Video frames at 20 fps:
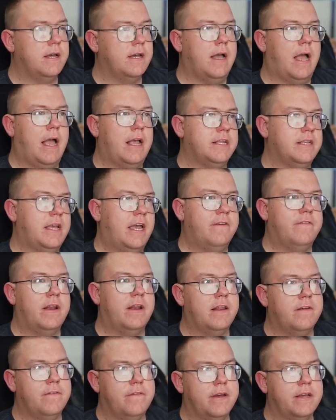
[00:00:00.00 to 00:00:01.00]

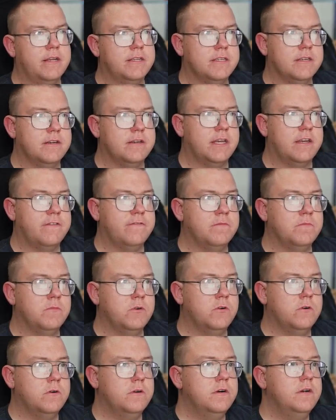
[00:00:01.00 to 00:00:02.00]
elevates her even
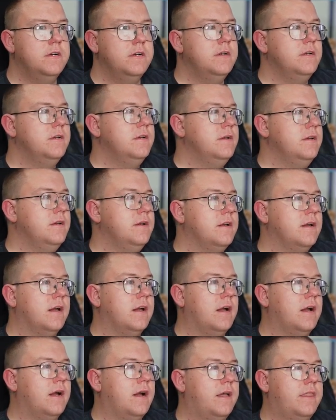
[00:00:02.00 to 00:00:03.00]
more.
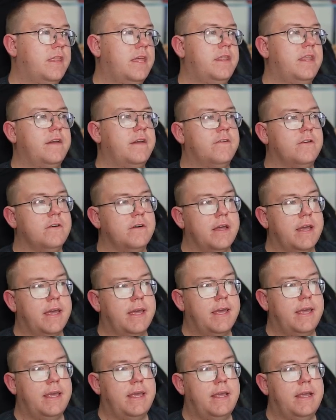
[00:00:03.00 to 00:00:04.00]
And then they got
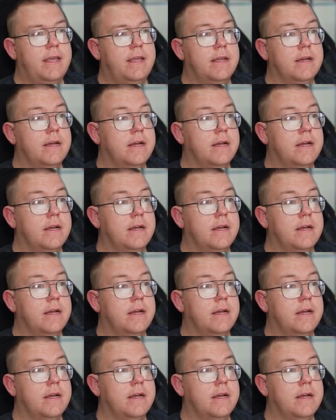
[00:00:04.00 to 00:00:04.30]
a